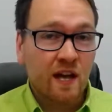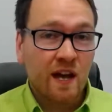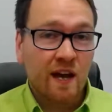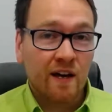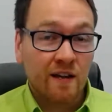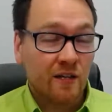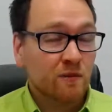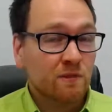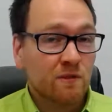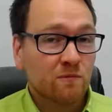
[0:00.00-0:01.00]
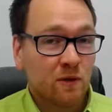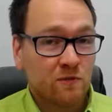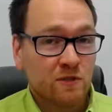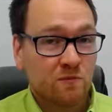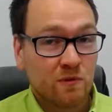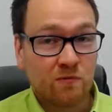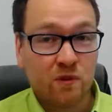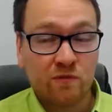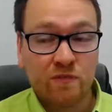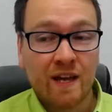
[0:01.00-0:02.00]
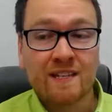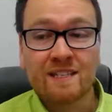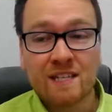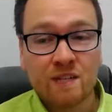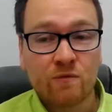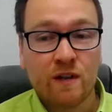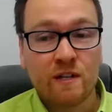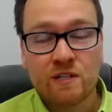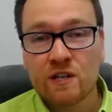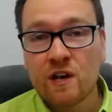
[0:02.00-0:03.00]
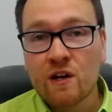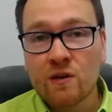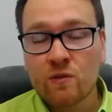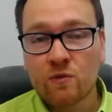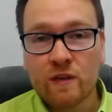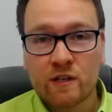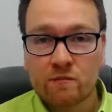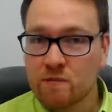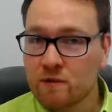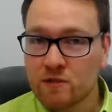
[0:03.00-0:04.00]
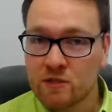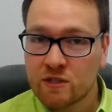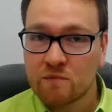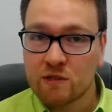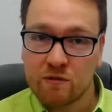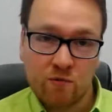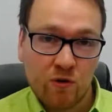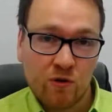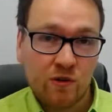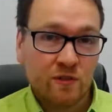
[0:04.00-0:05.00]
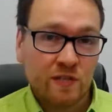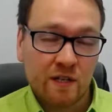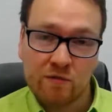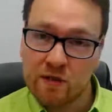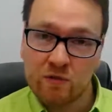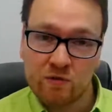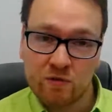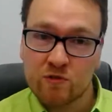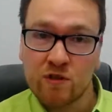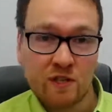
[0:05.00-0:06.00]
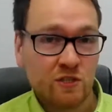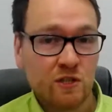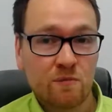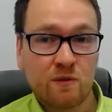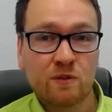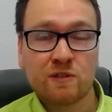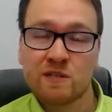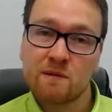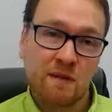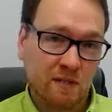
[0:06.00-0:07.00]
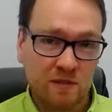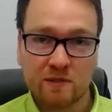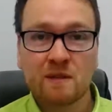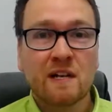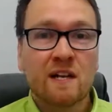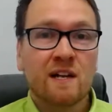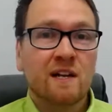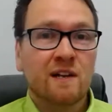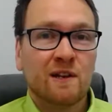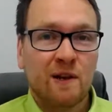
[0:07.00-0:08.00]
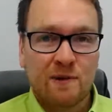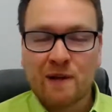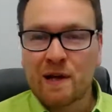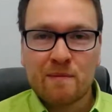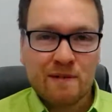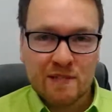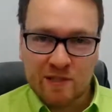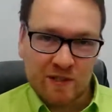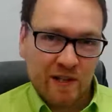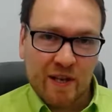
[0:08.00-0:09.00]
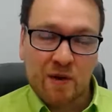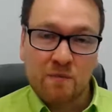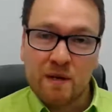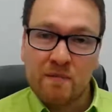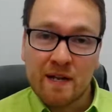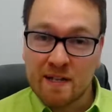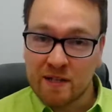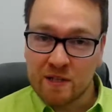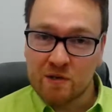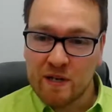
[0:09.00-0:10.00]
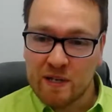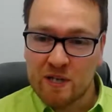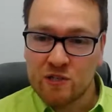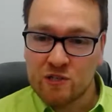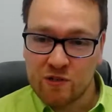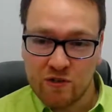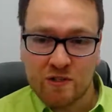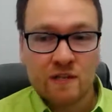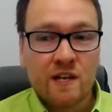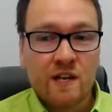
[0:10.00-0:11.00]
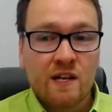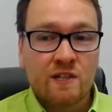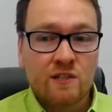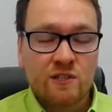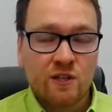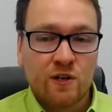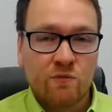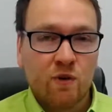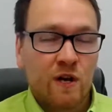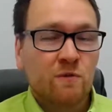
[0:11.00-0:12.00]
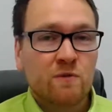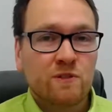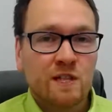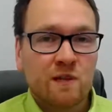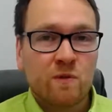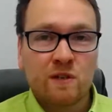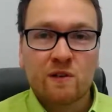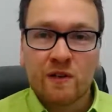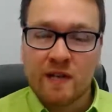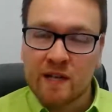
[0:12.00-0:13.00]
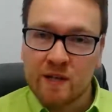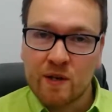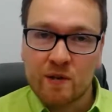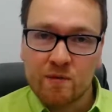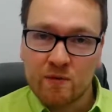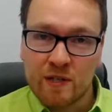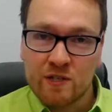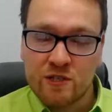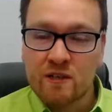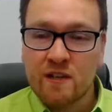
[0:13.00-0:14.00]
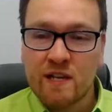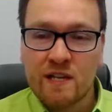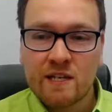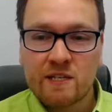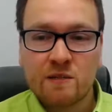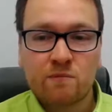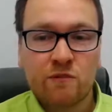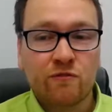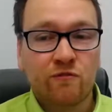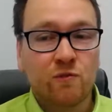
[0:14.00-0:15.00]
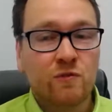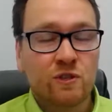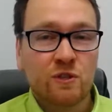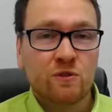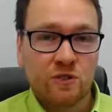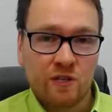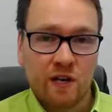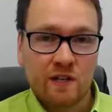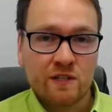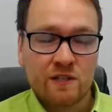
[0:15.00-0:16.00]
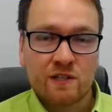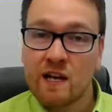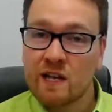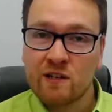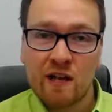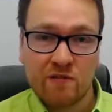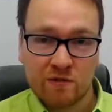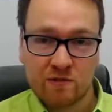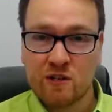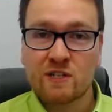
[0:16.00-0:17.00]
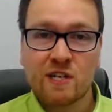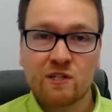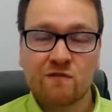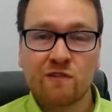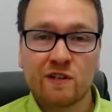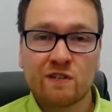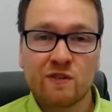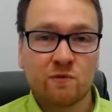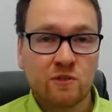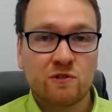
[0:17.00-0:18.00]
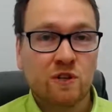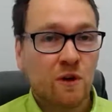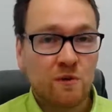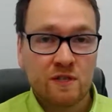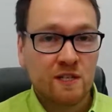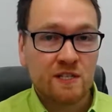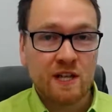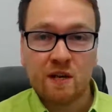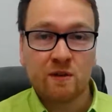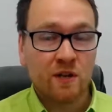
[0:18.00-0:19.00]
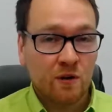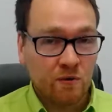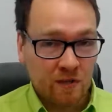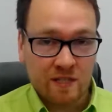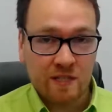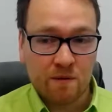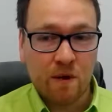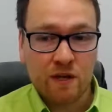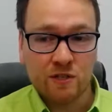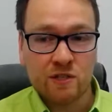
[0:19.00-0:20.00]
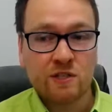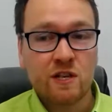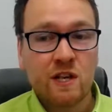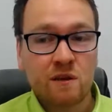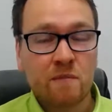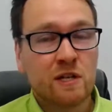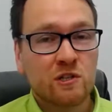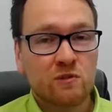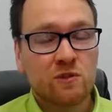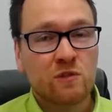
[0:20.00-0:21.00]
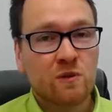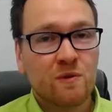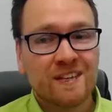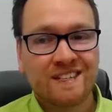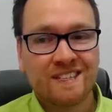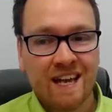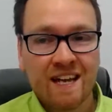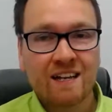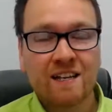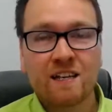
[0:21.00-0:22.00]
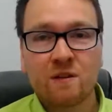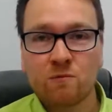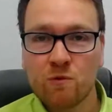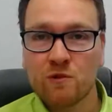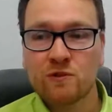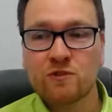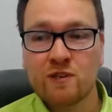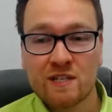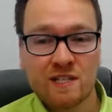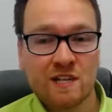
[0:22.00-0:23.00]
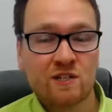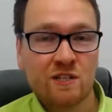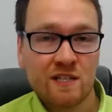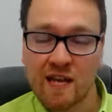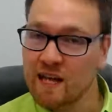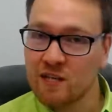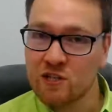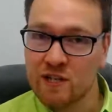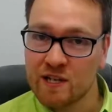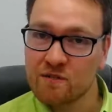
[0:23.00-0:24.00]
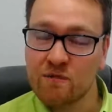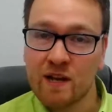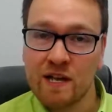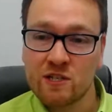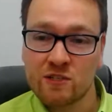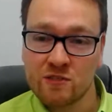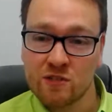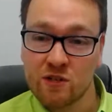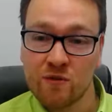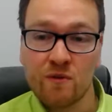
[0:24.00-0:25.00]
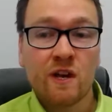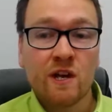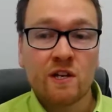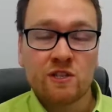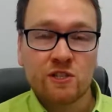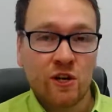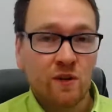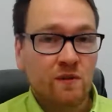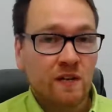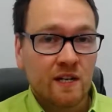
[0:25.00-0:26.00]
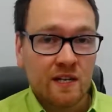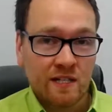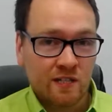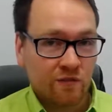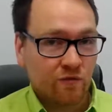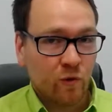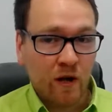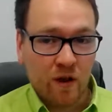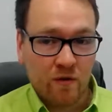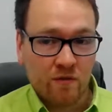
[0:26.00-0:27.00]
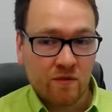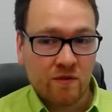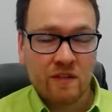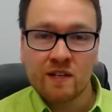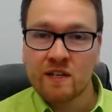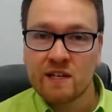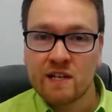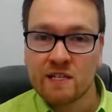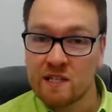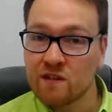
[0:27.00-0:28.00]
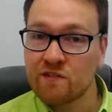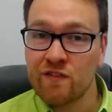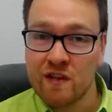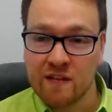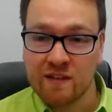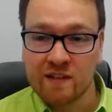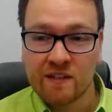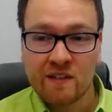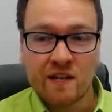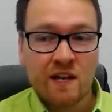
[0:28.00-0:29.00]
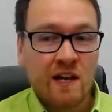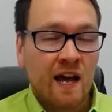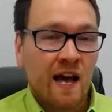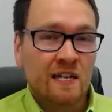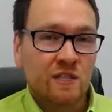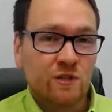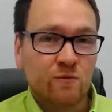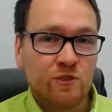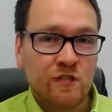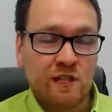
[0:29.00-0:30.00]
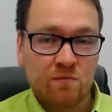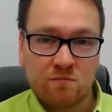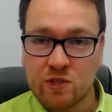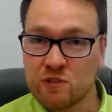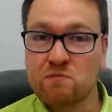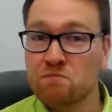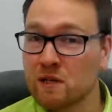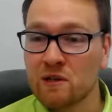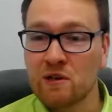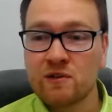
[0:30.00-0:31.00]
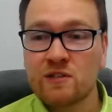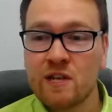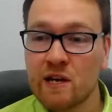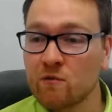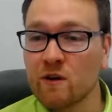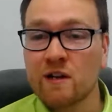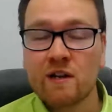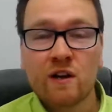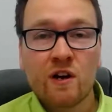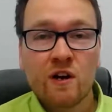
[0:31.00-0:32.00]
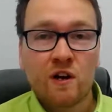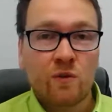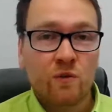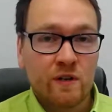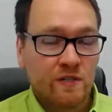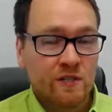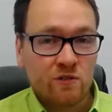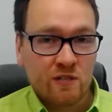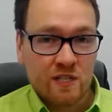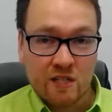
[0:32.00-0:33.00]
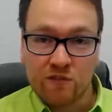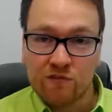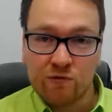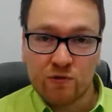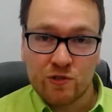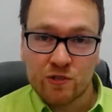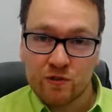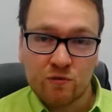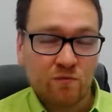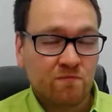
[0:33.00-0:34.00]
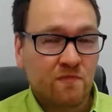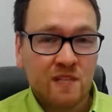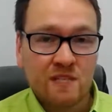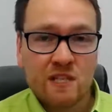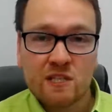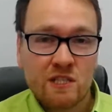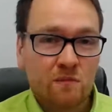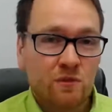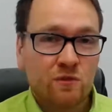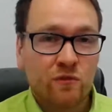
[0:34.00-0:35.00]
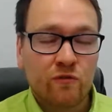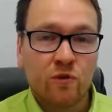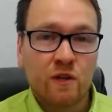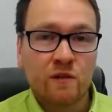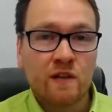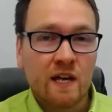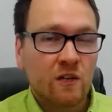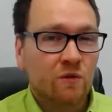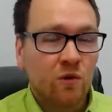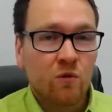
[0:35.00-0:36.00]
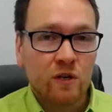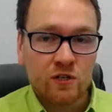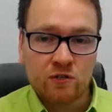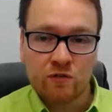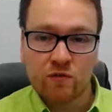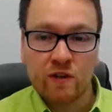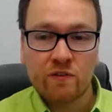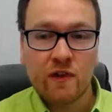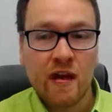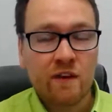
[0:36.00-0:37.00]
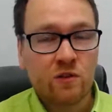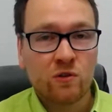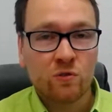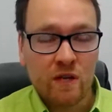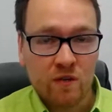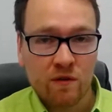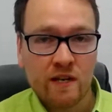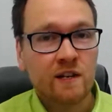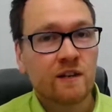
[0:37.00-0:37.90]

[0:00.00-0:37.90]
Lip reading: they could be posted with the wrong VAT rate, or they could be posted to the complete wrong contact record, which creates duplicates and it makes your loan liabilities like they're not being paid down in the way they should. So what I will say when looking at the nominal ledger is before you start and you have a transaction in front of you, which you know isn't a sale and know isn't a purchase, make sure you know exactly what the transaction is actually in relation to. So is it for a loan? Is it a fee? Has the receipt just been lost outright? Or is the transaction fraudulent? Or is there some sort of query that you're not quite sure of? If you have a query,